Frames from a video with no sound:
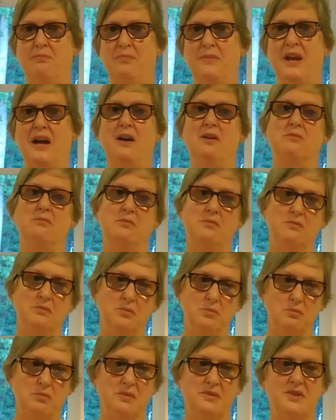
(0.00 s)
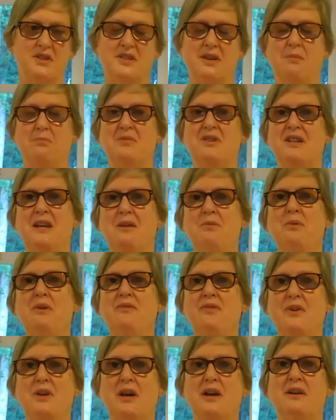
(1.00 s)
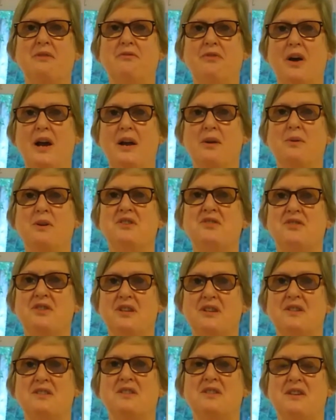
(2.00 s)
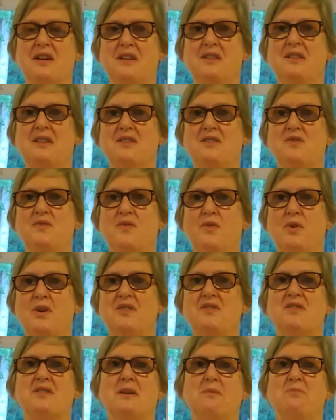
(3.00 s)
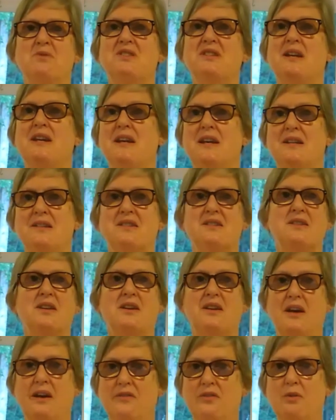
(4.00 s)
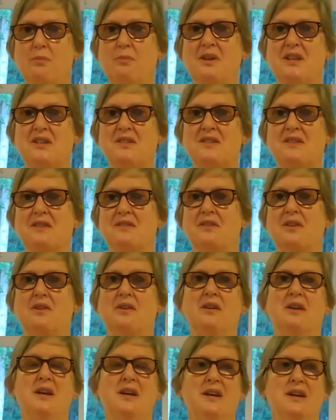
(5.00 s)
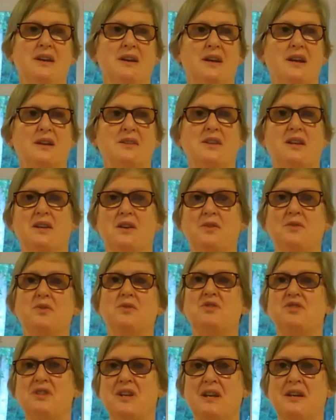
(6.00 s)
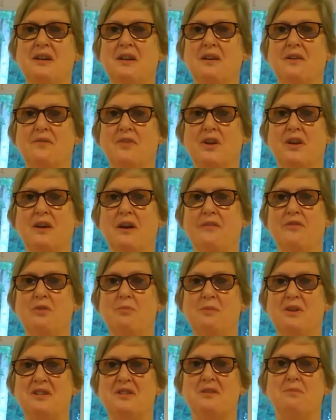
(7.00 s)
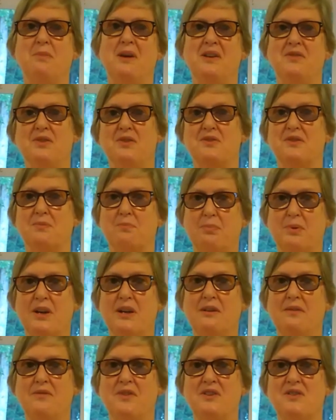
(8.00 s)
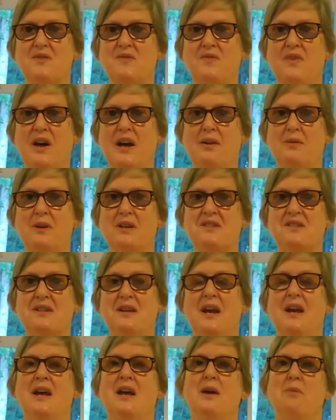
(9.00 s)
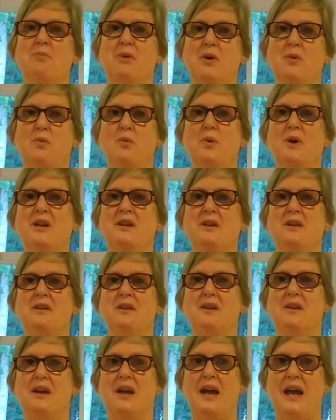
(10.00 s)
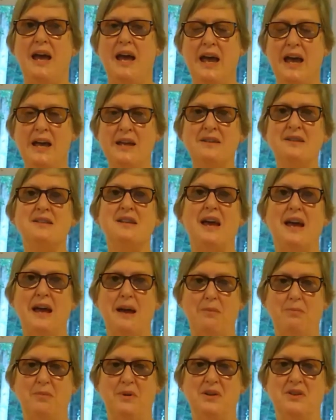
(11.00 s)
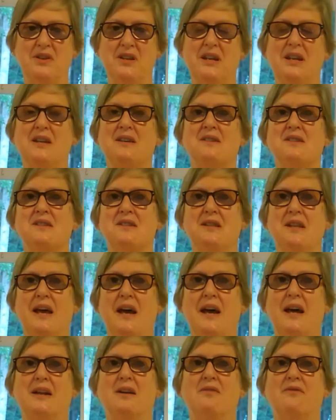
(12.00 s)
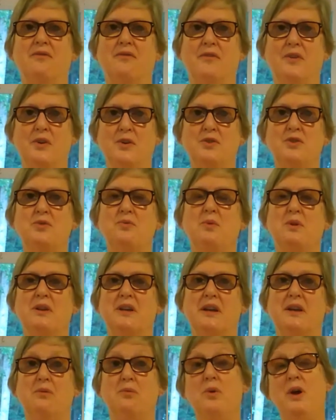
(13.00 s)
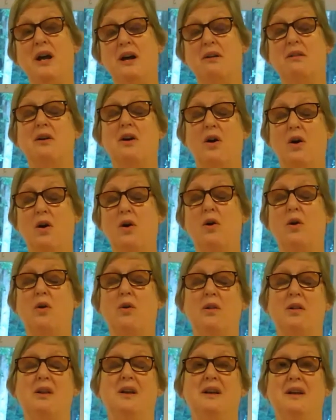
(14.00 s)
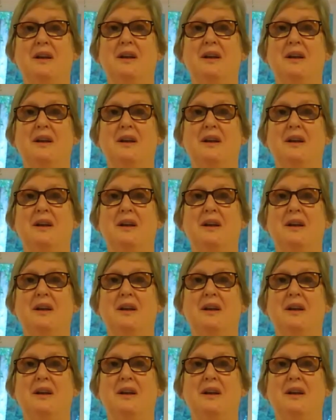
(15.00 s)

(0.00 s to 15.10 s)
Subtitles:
Now, some say we've got a virus that's done this for us. Some say it's the governments and the understanding of the governments about the spread of this virus. But what has happened is that virtually, all